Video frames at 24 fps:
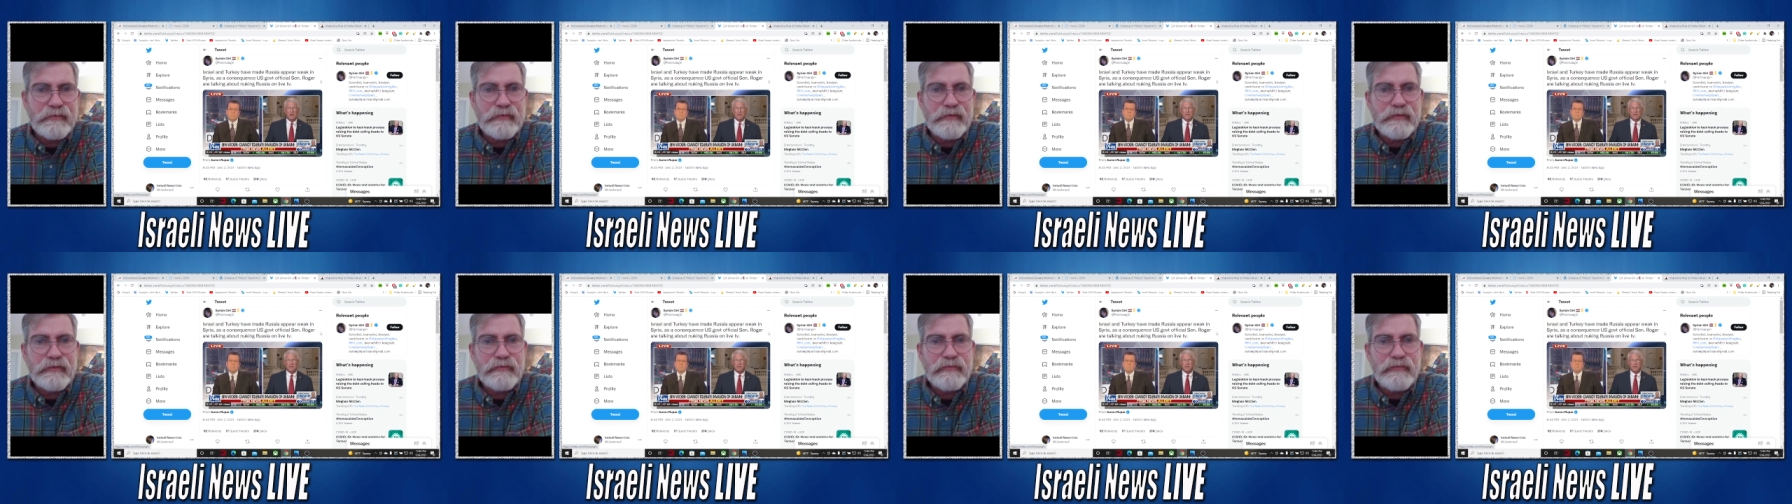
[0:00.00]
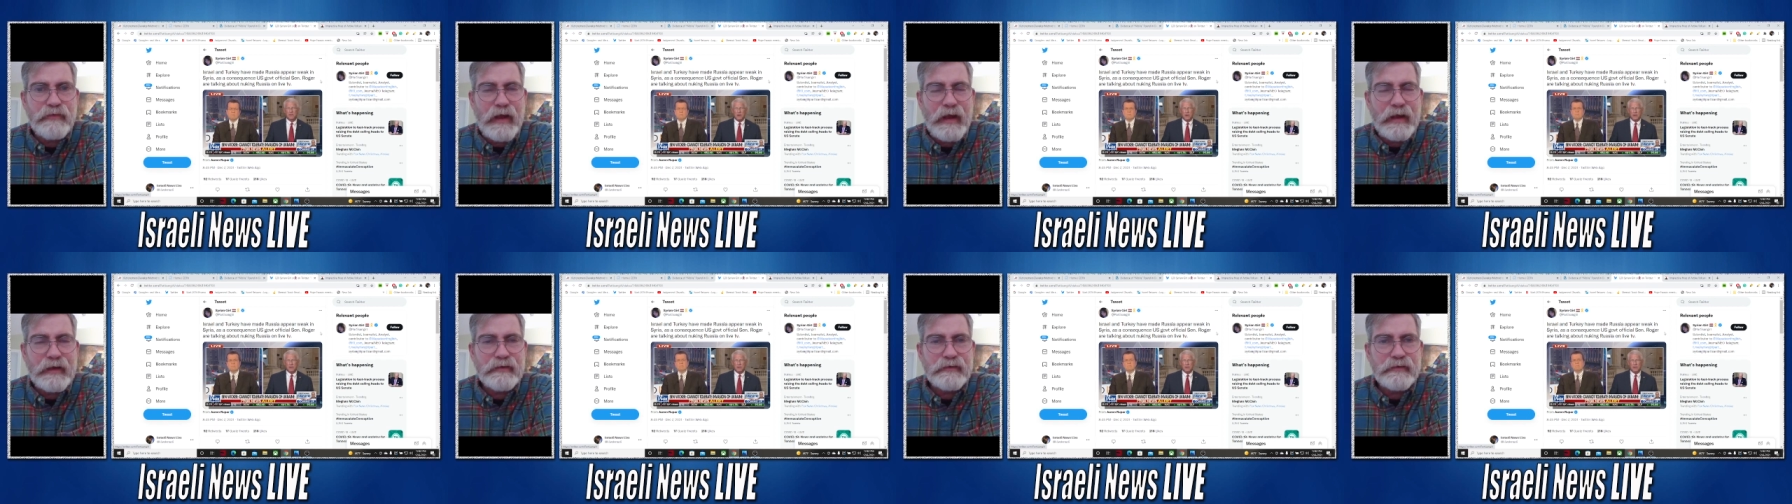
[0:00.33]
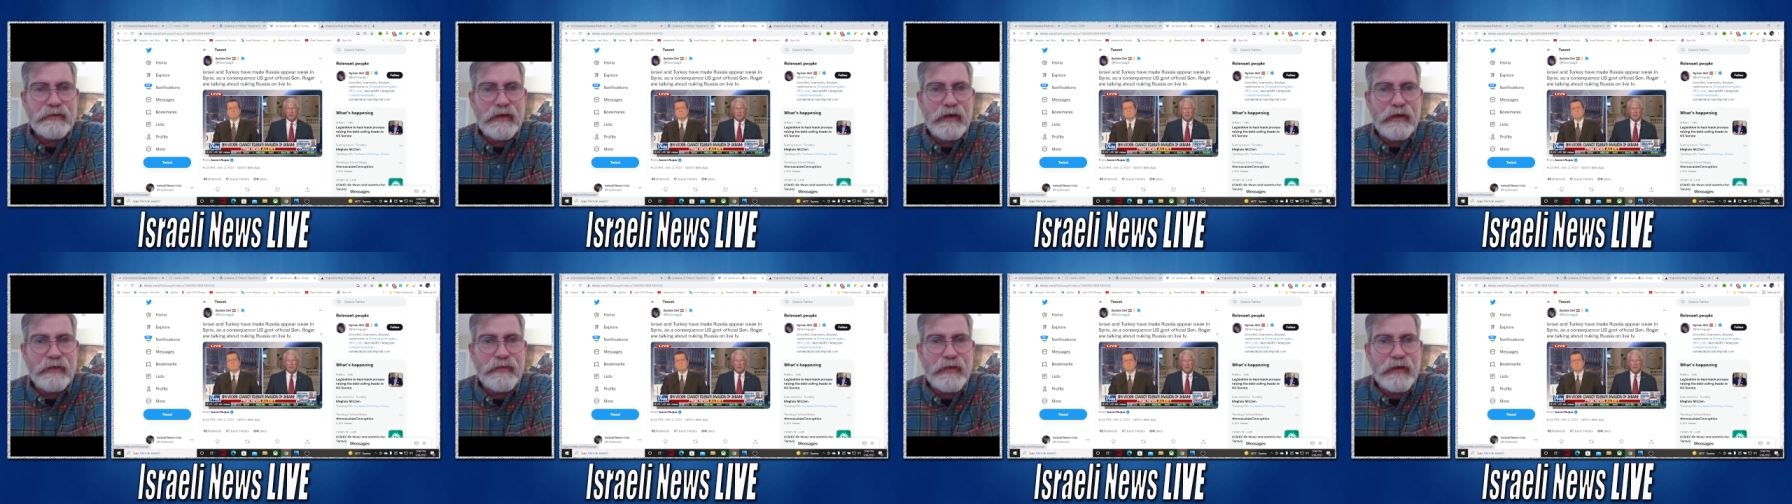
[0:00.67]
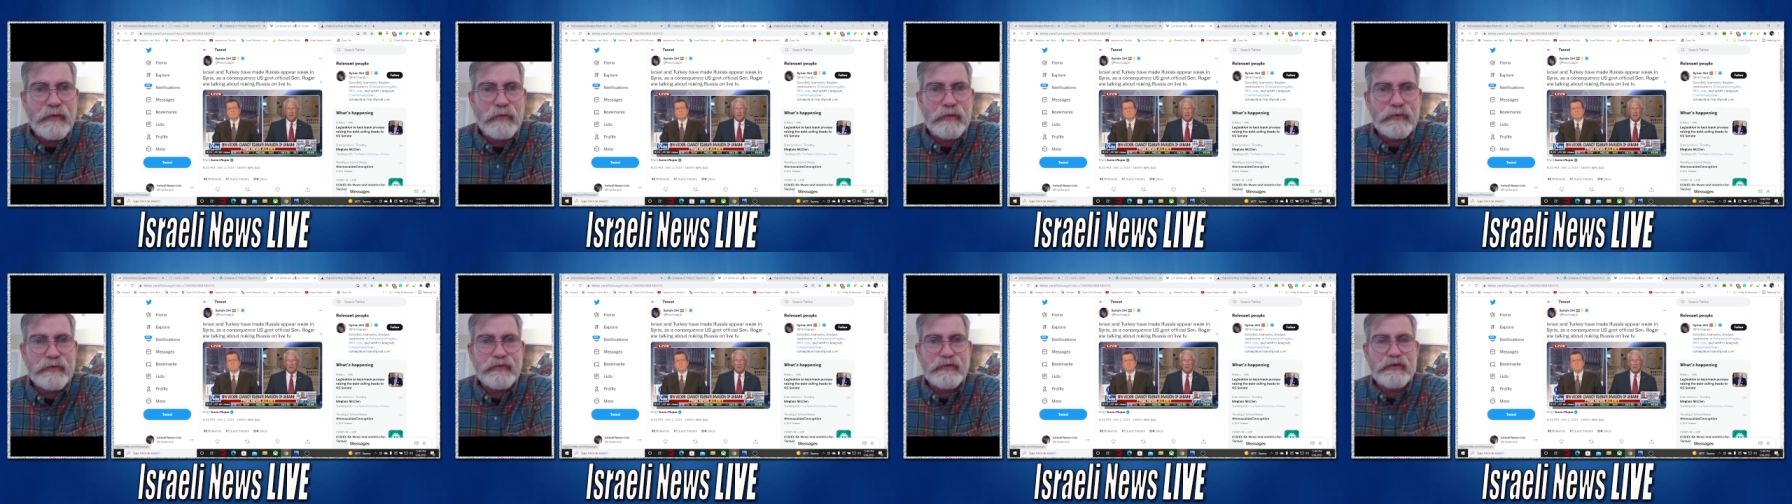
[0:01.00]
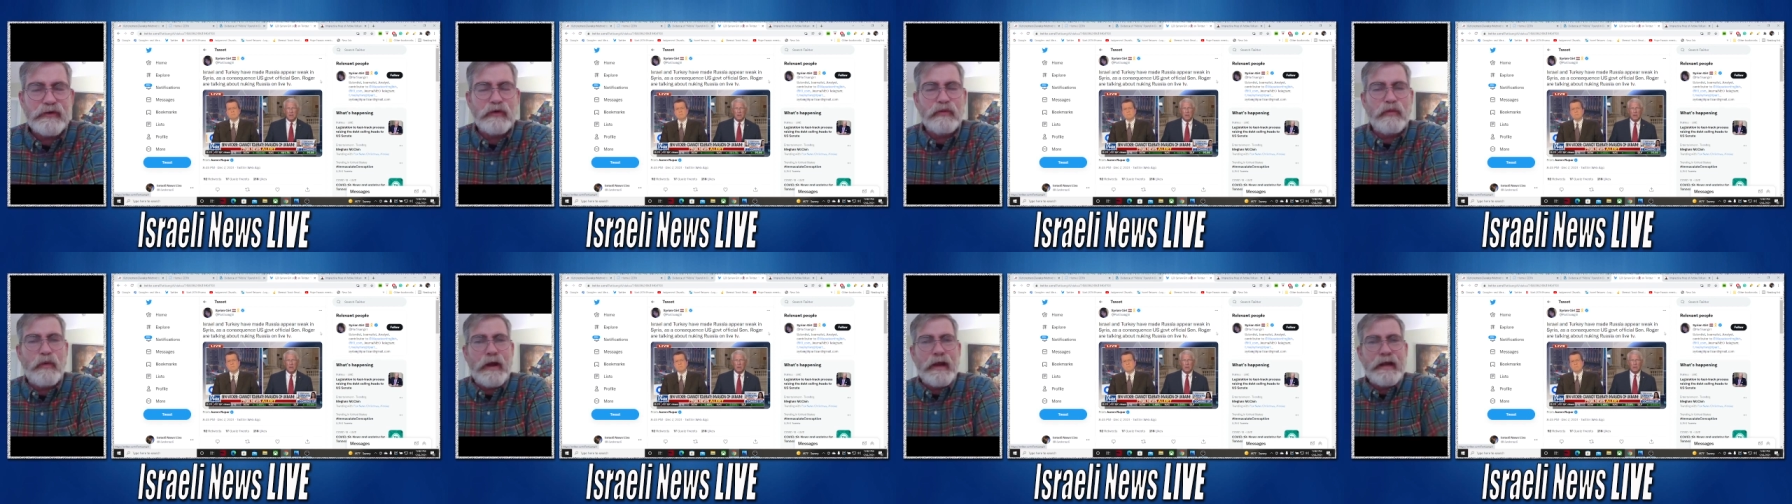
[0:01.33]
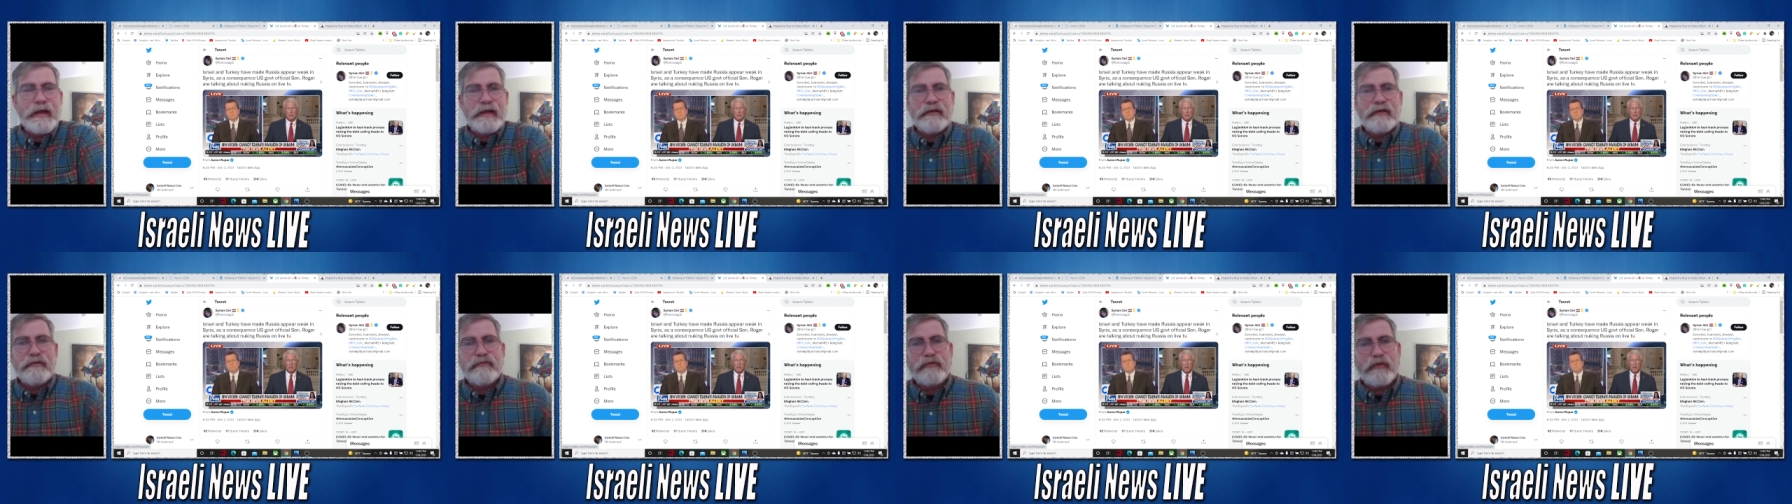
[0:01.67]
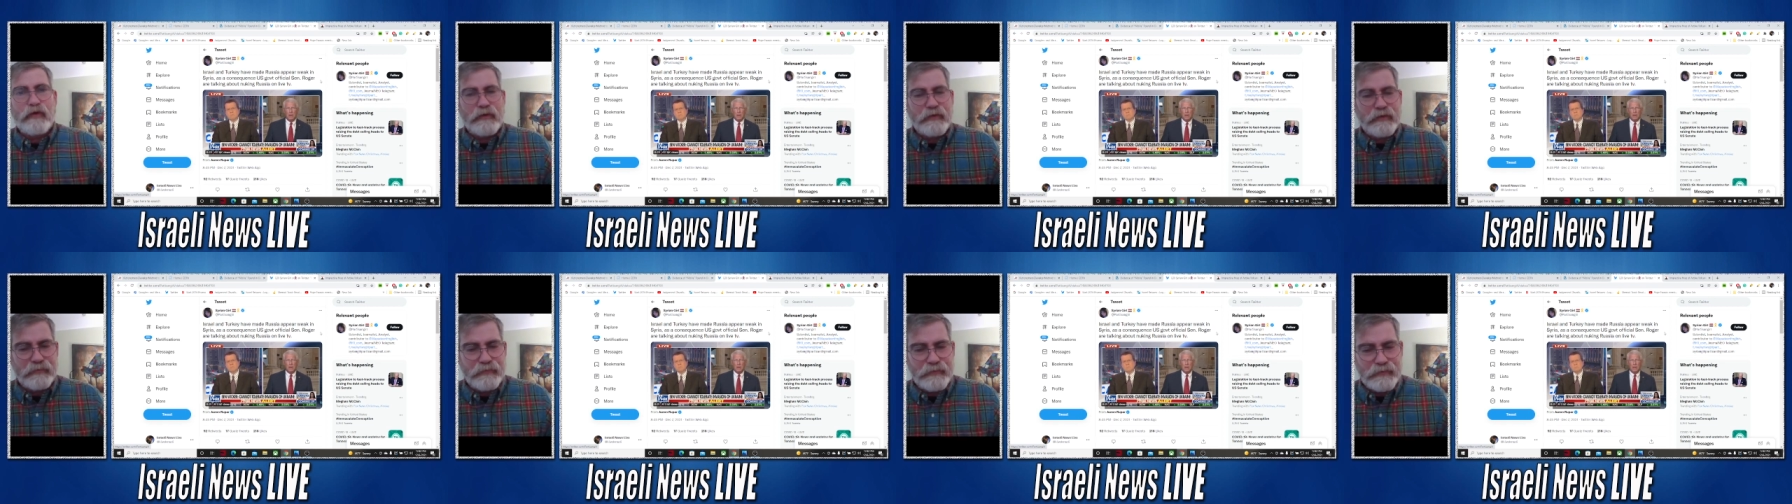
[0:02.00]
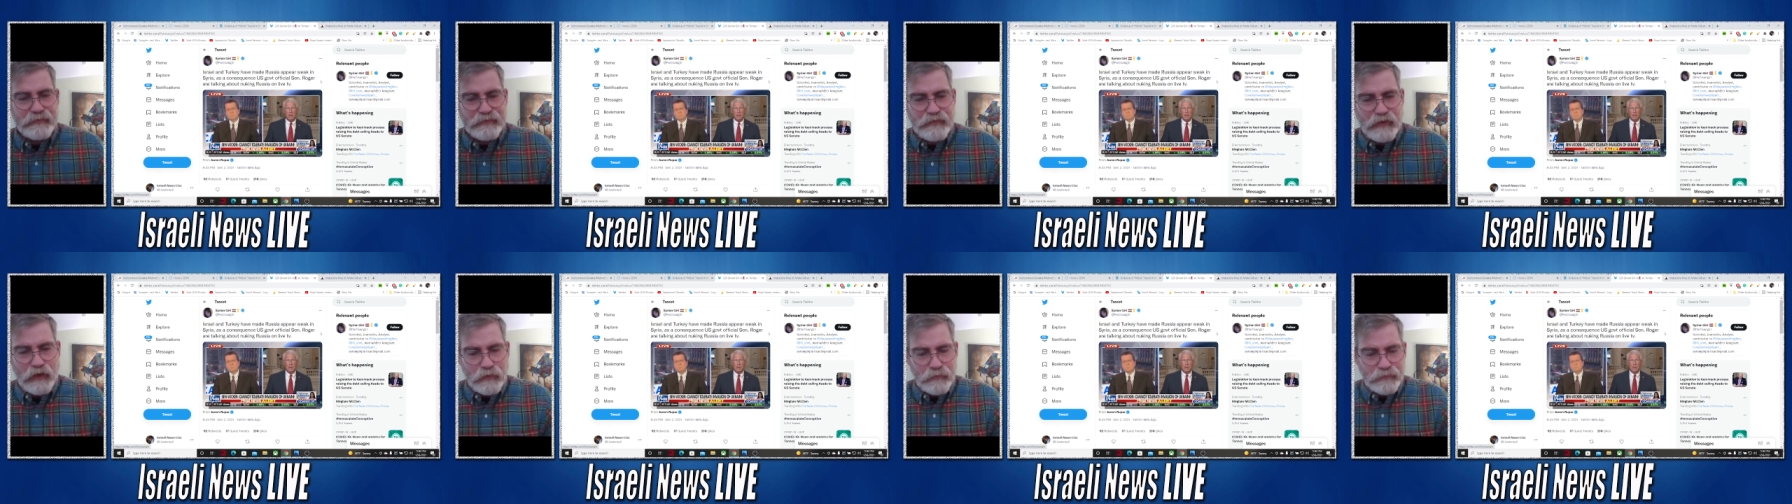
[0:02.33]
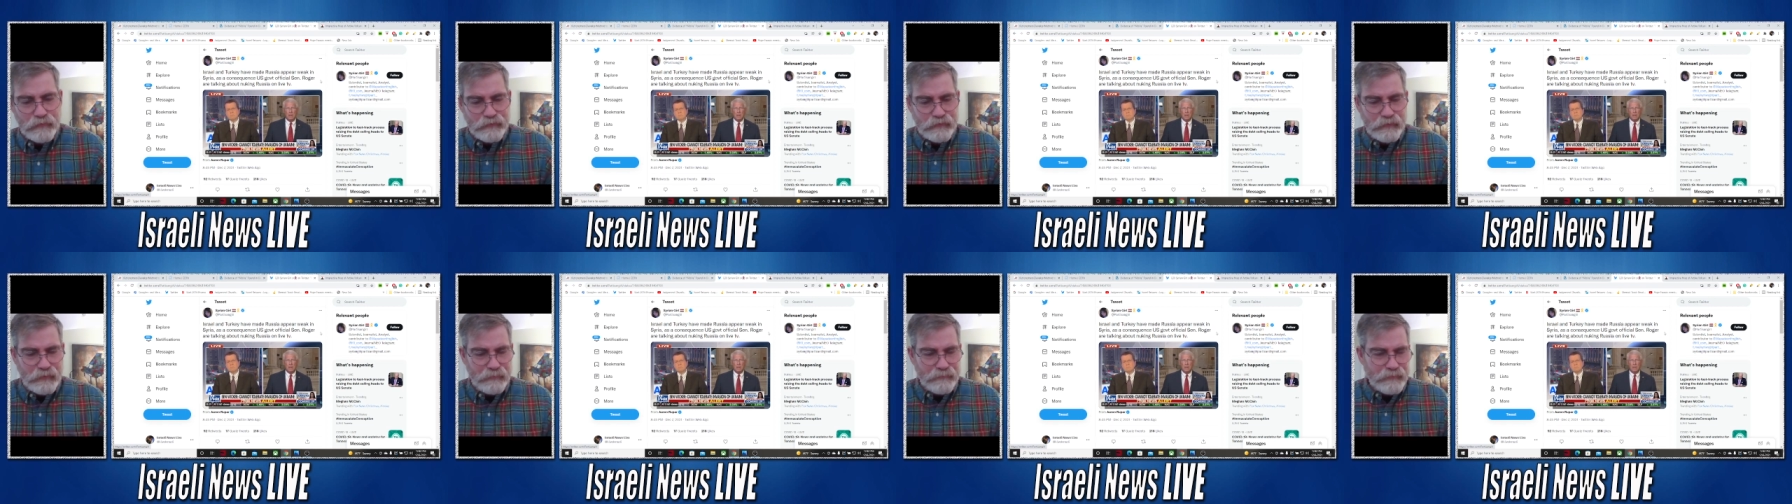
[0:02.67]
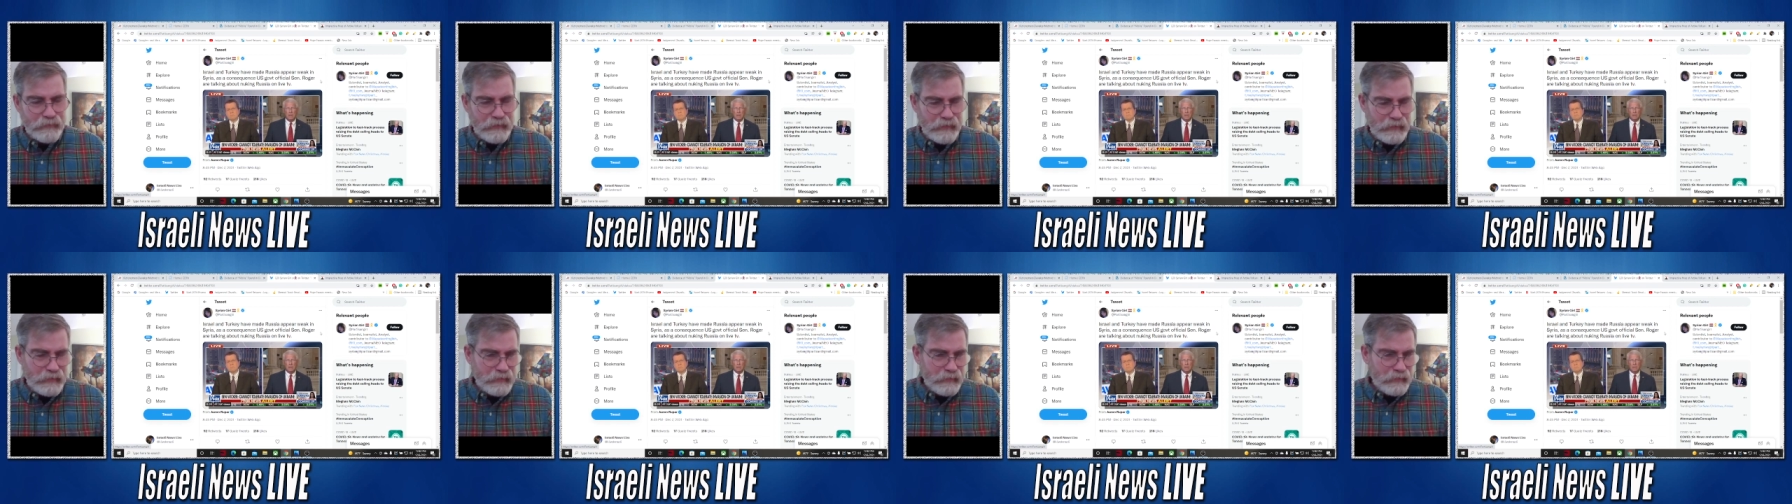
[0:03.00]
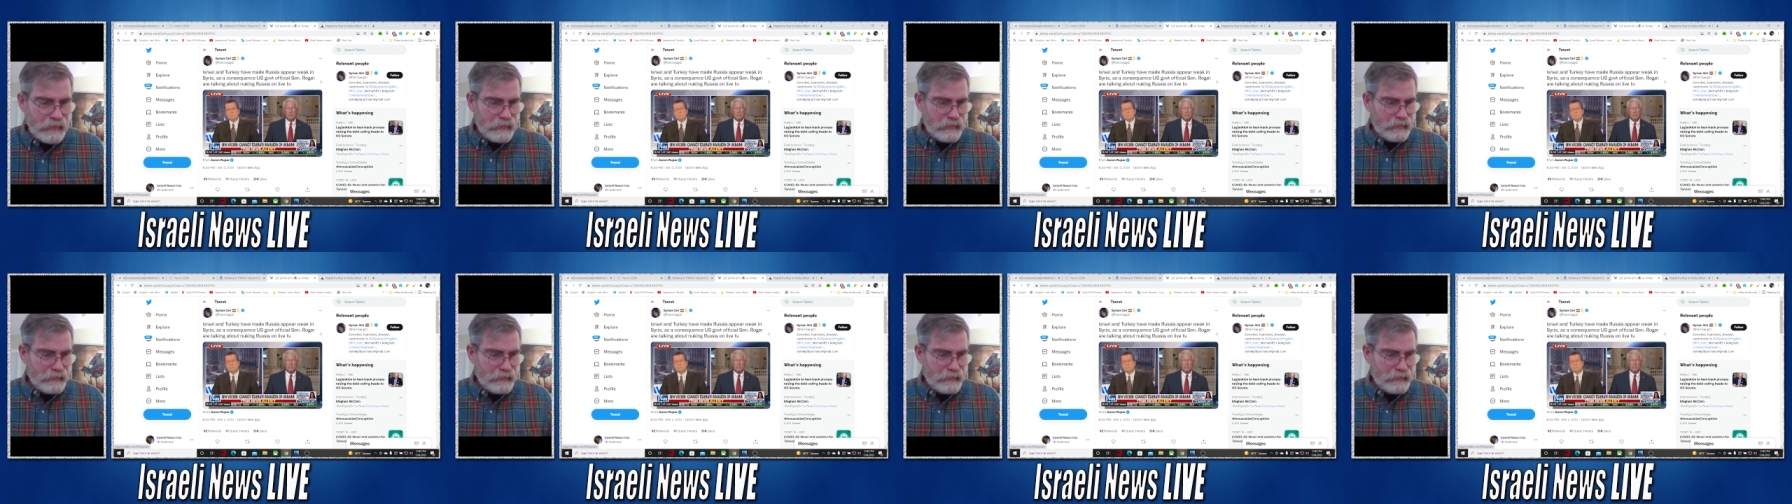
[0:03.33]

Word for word: in fact, uh, they were still waiting for the results of the